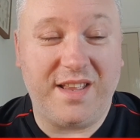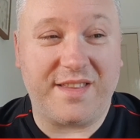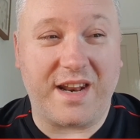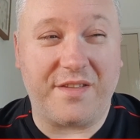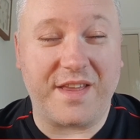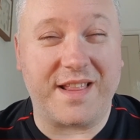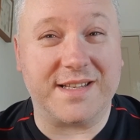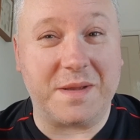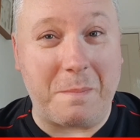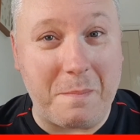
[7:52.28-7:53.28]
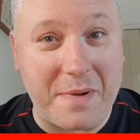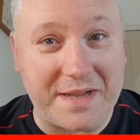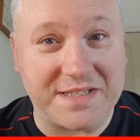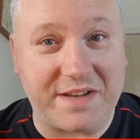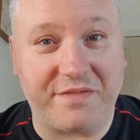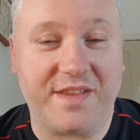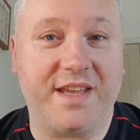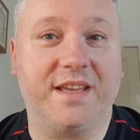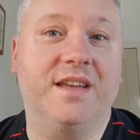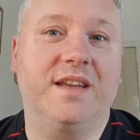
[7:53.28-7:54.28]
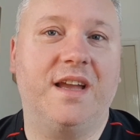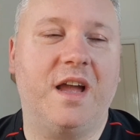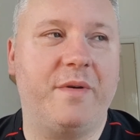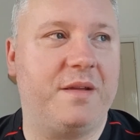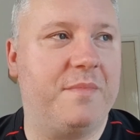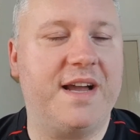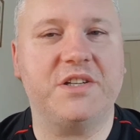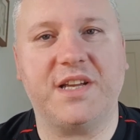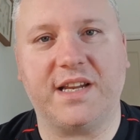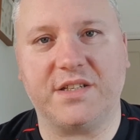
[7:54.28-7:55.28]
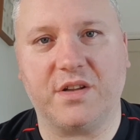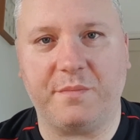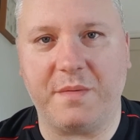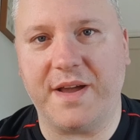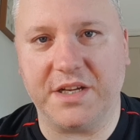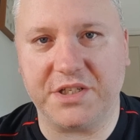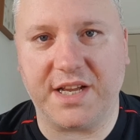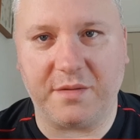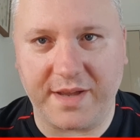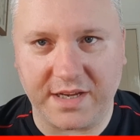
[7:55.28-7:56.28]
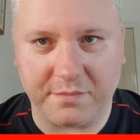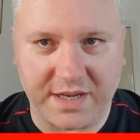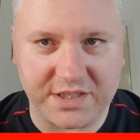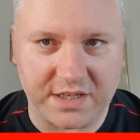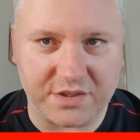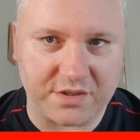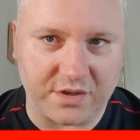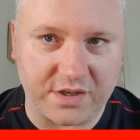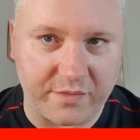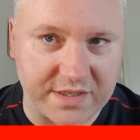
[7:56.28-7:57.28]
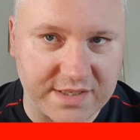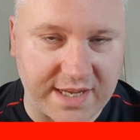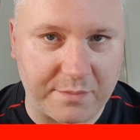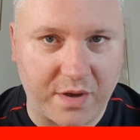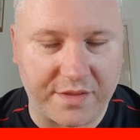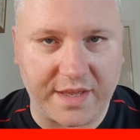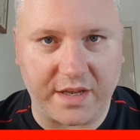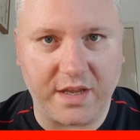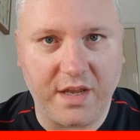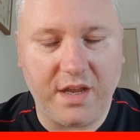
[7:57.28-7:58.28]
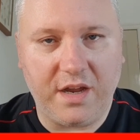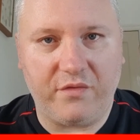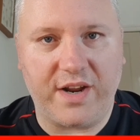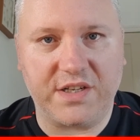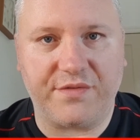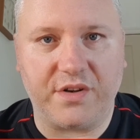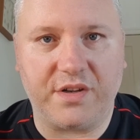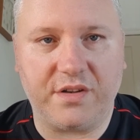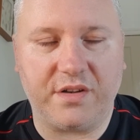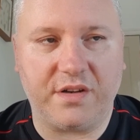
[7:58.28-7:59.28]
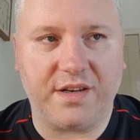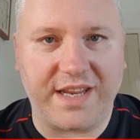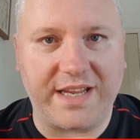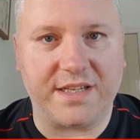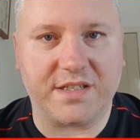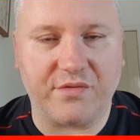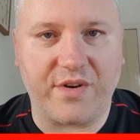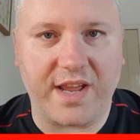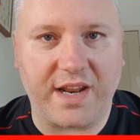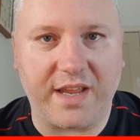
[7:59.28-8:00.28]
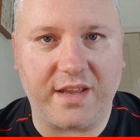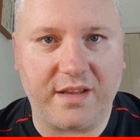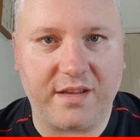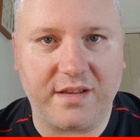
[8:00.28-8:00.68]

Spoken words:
then I think that's a massive thing. I mean, Martial is going to be Martial. Martial's just going to do his thing. But I think Rashford needs to really